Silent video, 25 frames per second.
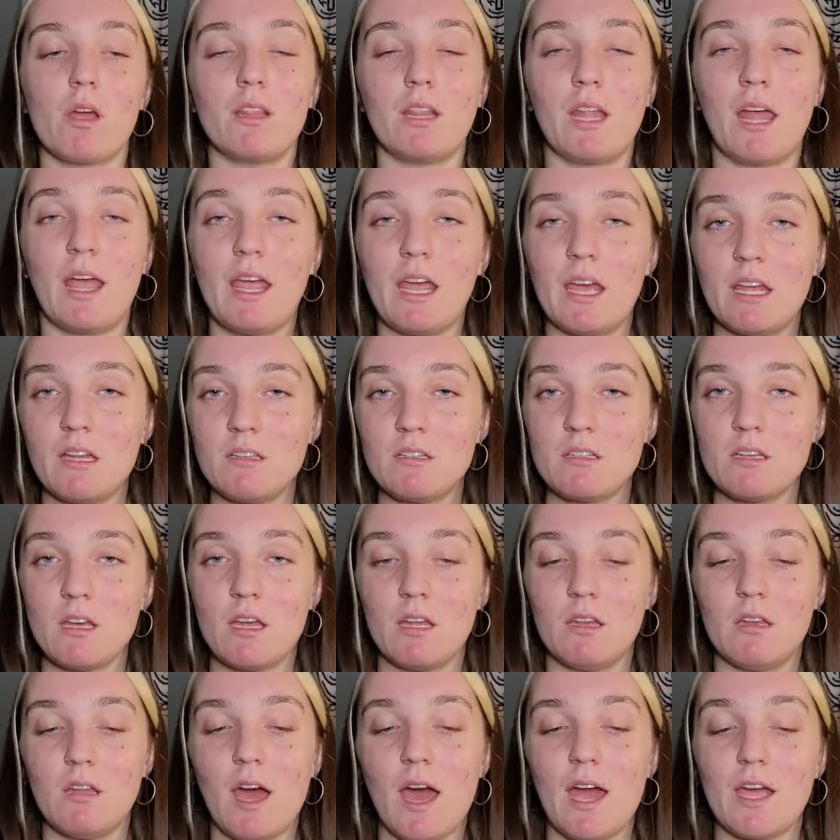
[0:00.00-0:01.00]
enlightened
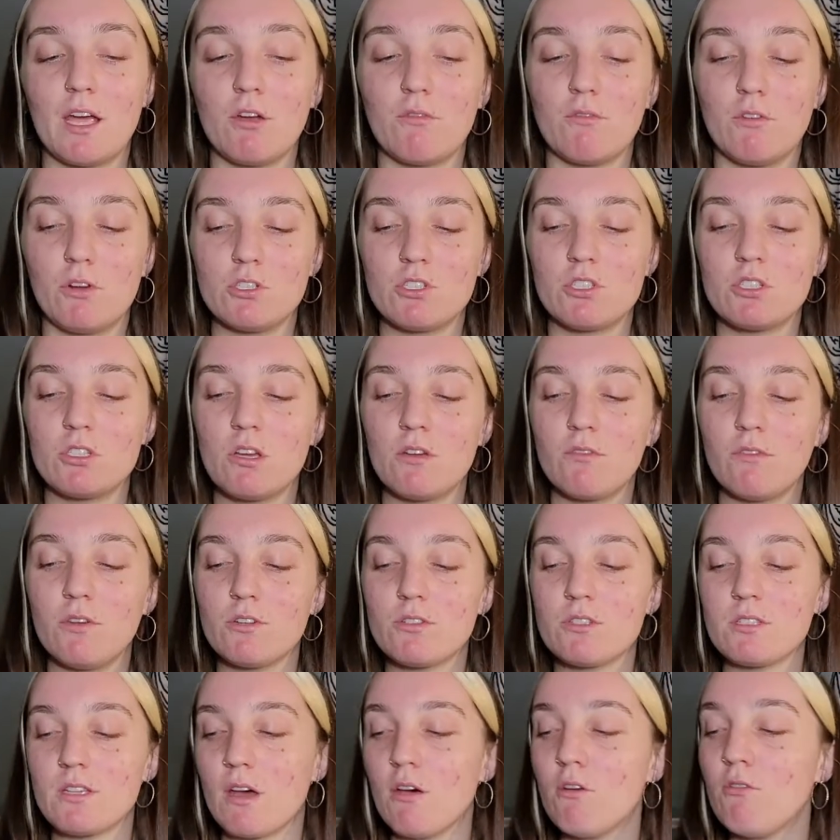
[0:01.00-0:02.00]
and higher version of
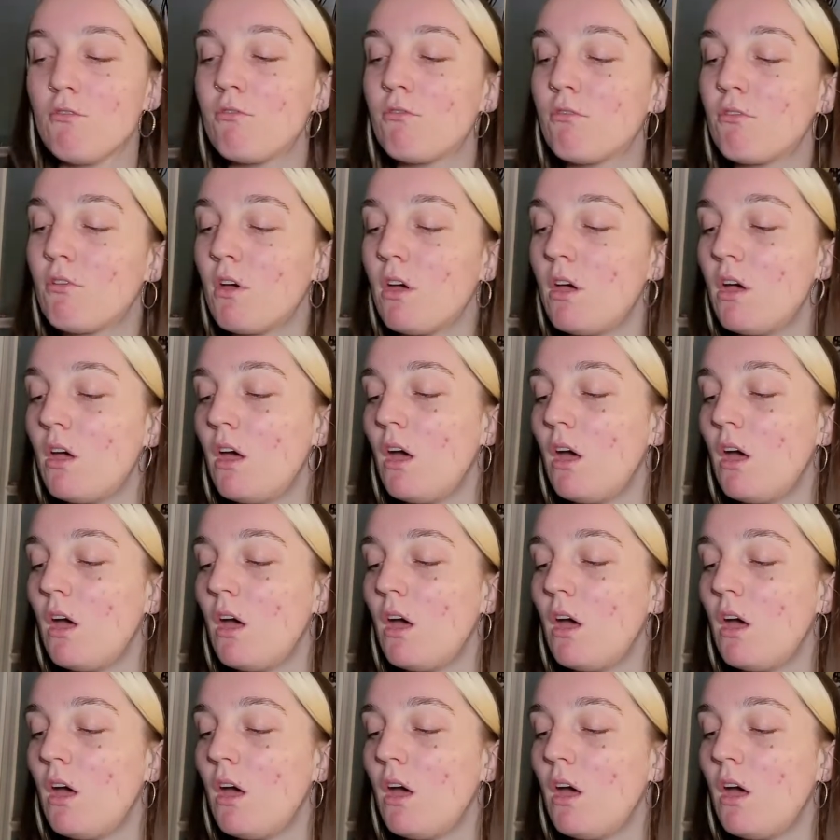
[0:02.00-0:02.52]
yourself?